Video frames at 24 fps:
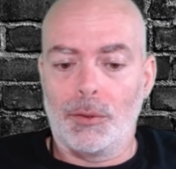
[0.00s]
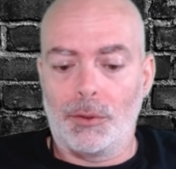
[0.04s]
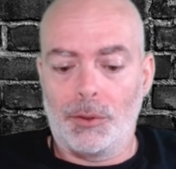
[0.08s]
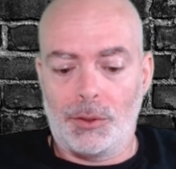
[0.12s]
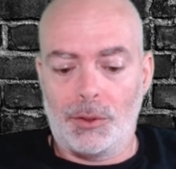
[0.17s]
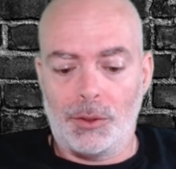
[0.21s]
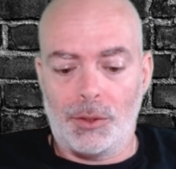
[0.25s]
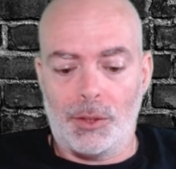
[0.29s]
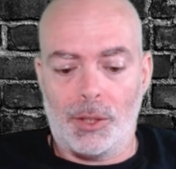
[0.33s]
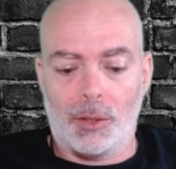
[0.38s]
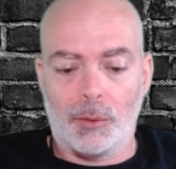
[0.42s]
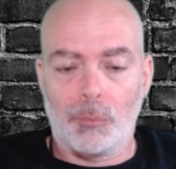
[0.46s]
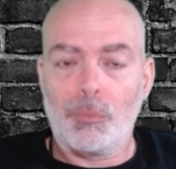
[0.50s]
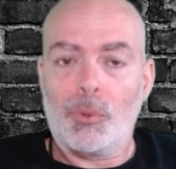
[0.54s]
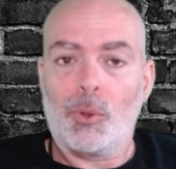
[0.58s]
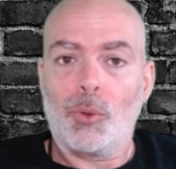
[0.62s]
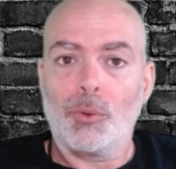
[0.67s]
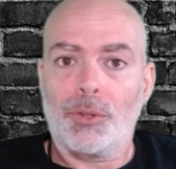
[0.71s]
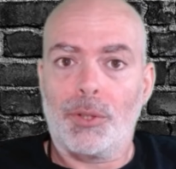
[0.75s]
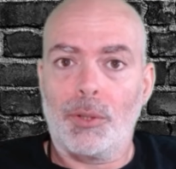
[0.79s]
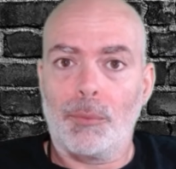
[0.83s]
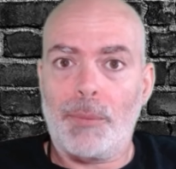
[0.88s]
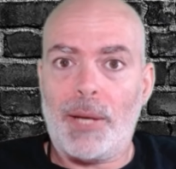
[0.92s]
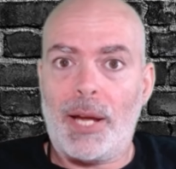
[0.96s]
You
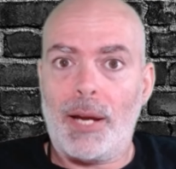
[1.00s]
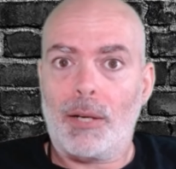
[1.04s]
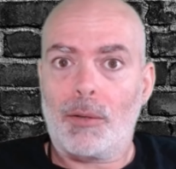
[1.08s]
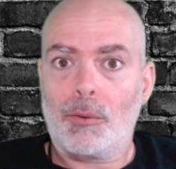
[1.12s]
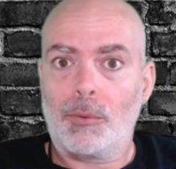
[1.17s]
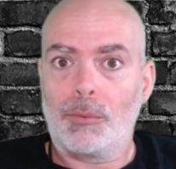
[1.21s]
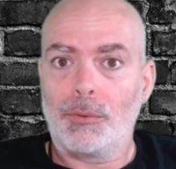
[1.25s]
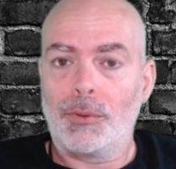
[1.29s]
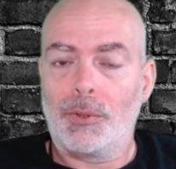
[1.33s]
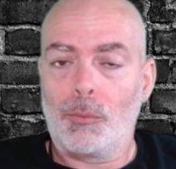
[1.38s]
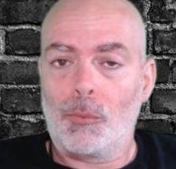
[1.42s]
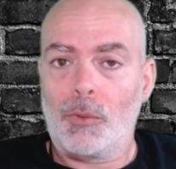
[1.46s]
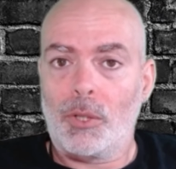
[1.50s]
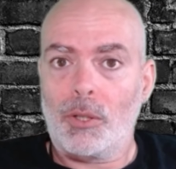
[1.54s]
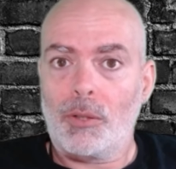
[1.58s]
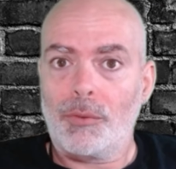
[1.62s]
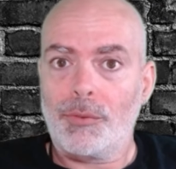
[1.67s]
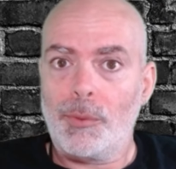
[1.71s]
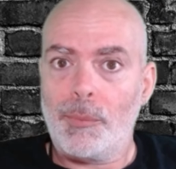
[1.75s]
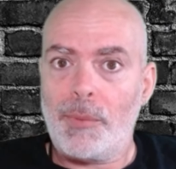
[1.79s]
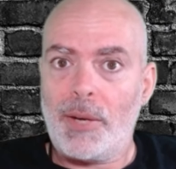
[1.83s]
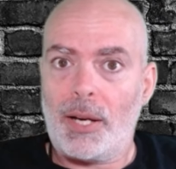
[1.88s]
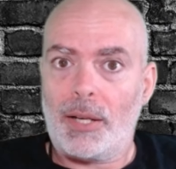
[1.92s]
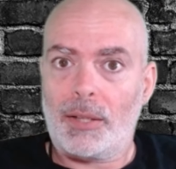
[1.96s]
unbolt the one off
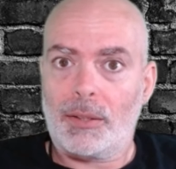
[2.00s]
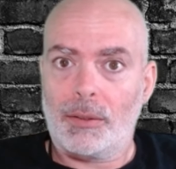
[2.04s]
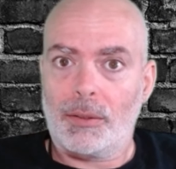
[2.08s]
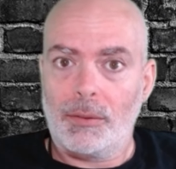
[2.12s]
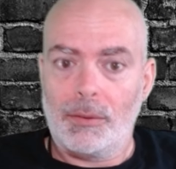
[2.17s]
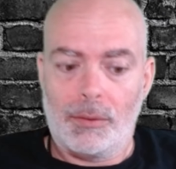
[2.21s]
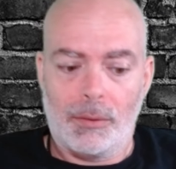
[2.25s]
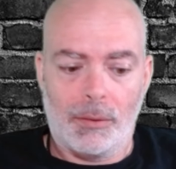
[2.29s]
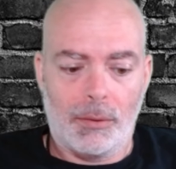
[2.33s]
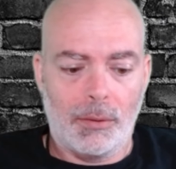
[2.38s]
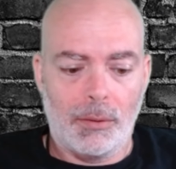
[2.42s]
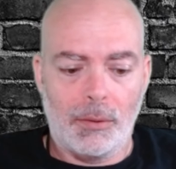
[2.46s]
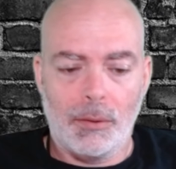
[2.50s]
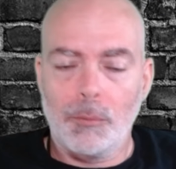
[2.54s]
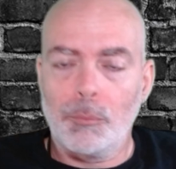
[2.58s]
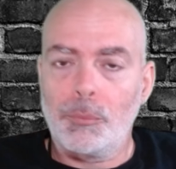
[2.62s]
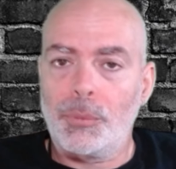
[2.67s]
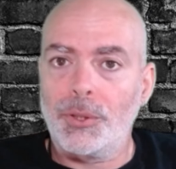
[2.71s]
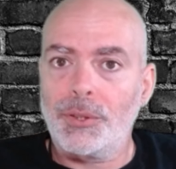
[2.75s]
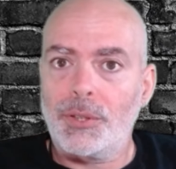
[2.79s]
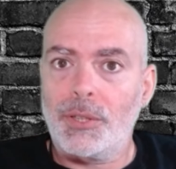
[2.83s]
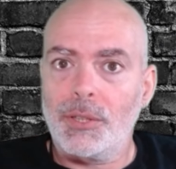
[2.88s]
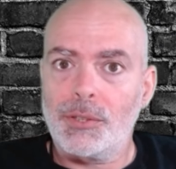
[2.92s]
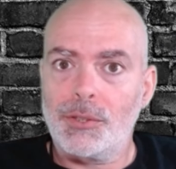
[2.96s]
the back,
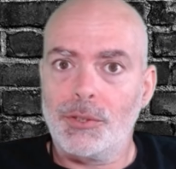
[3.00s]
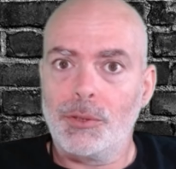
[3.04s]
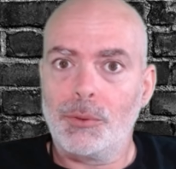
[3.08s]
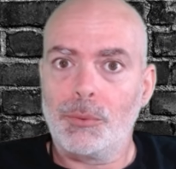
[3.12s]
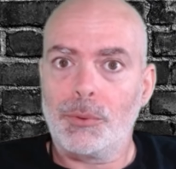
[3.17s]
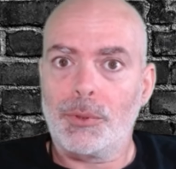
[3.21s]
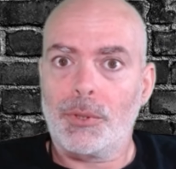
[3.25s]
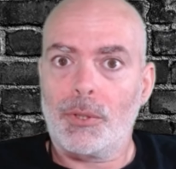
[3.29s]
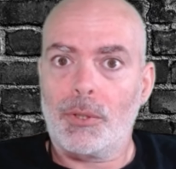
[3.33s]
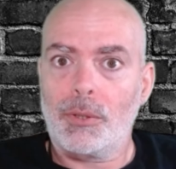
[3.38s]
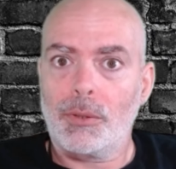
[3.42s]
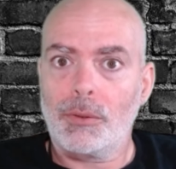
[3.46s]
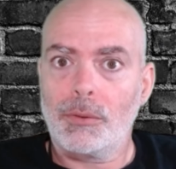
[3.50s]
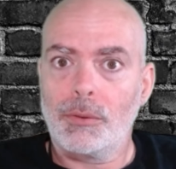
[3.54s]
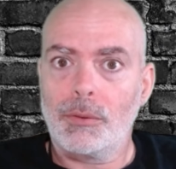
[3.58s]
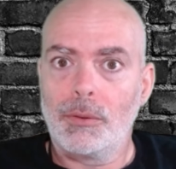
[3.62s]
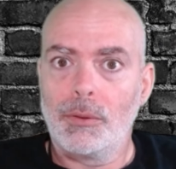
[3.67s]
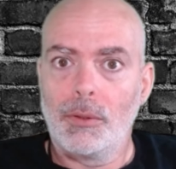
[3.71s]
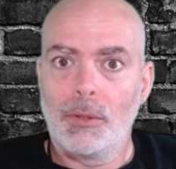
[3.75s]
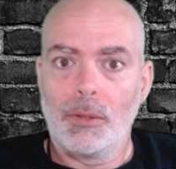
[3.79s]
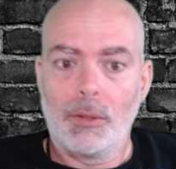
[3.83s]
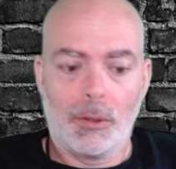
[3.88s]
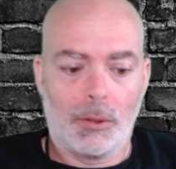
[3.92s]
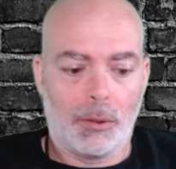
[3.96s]
put this new one on,
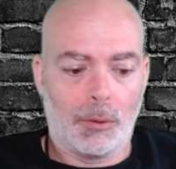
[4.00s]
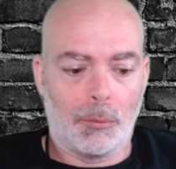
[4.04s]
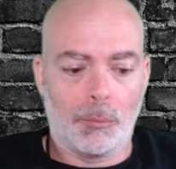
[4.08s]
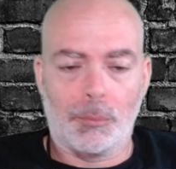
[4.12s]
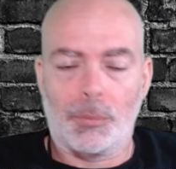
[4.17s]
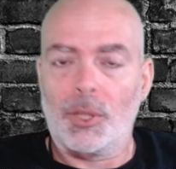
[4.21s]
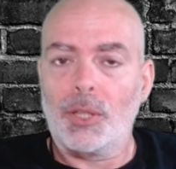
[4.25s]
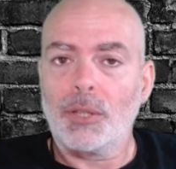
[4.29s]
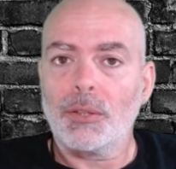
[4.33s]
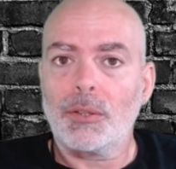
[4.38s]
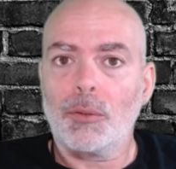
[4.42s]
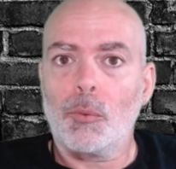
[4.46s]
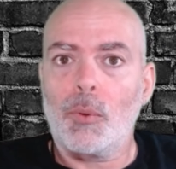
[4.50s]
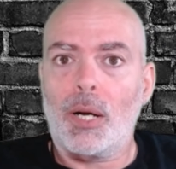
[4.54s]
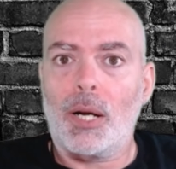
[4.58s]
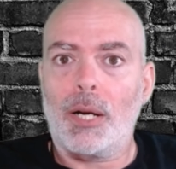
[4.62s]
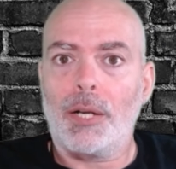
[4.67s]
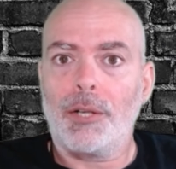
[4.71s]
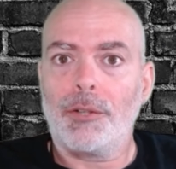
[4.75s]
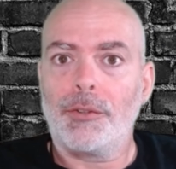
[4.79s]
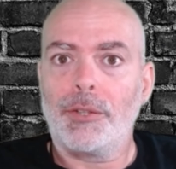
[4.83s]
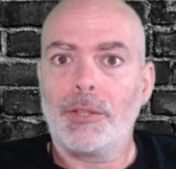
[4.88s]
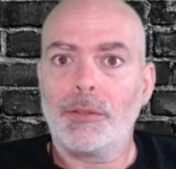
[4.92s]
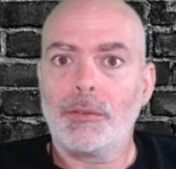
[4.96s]
plug the
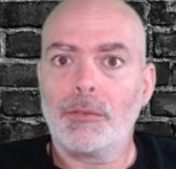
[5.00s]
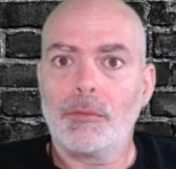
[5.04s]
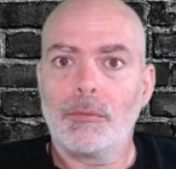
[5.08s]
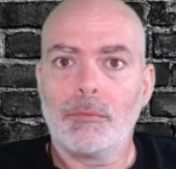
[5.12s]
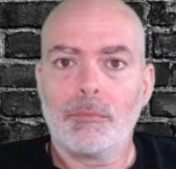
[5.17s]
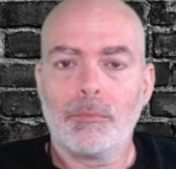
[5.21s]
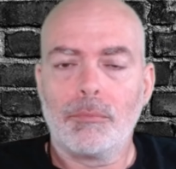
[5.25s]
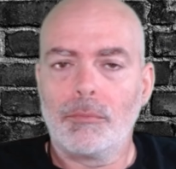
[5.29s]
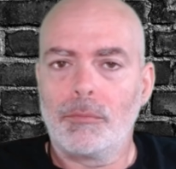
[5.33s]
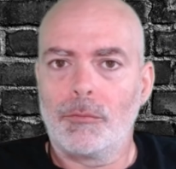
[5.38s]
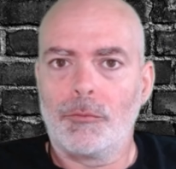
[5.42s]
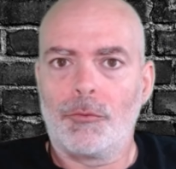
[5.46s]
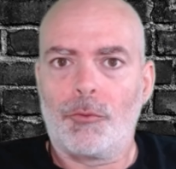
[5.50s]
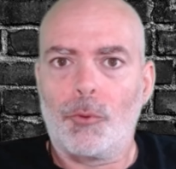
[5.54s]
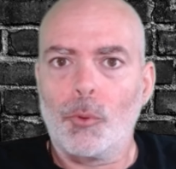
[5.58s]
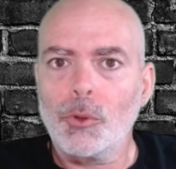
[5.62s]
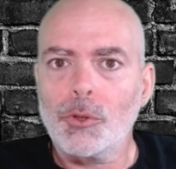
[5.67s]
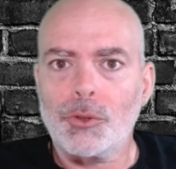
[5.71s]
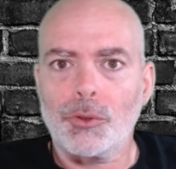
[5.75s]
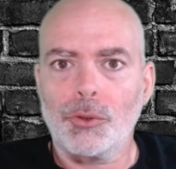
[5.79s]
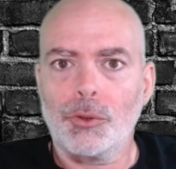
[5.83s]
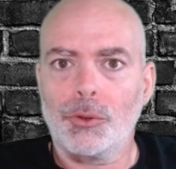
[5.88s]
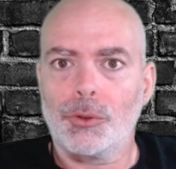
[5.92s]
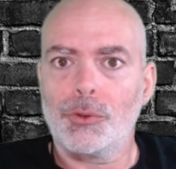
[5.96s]
wire in, 4
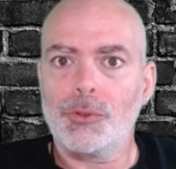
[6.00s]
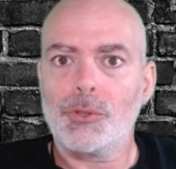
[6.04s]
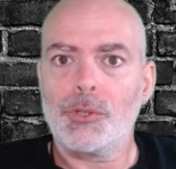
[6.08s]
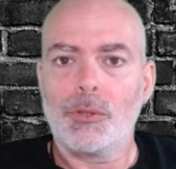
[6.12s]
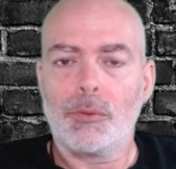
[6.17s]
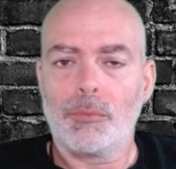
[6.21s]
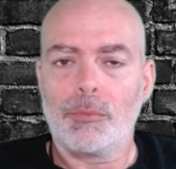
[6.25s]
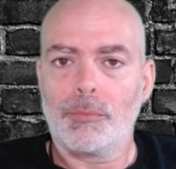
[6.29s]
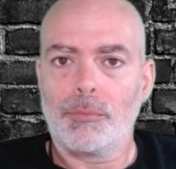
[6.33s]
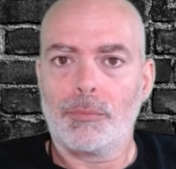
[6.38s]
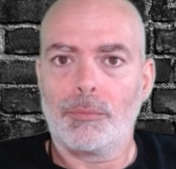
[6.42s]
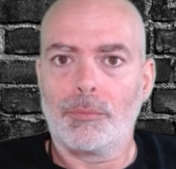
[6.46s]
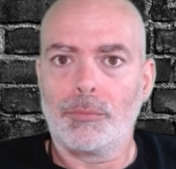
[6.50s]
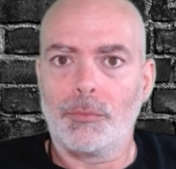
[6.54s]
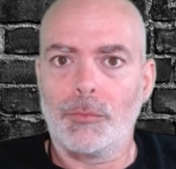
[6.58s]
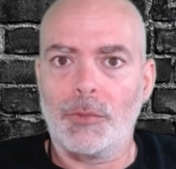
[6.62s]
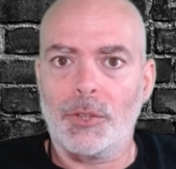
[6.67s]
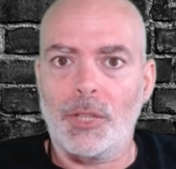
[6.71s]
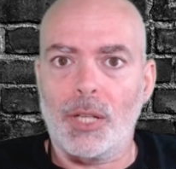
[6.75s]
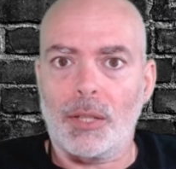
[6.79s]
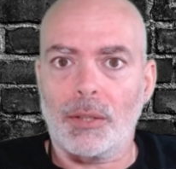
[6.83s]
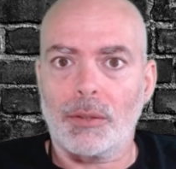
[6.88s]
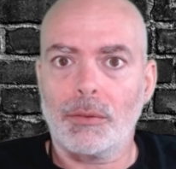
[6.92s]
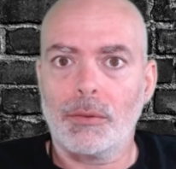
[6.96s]
screws,
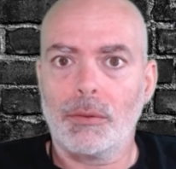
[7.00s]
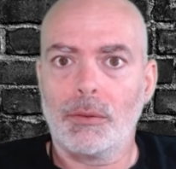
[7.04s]
done.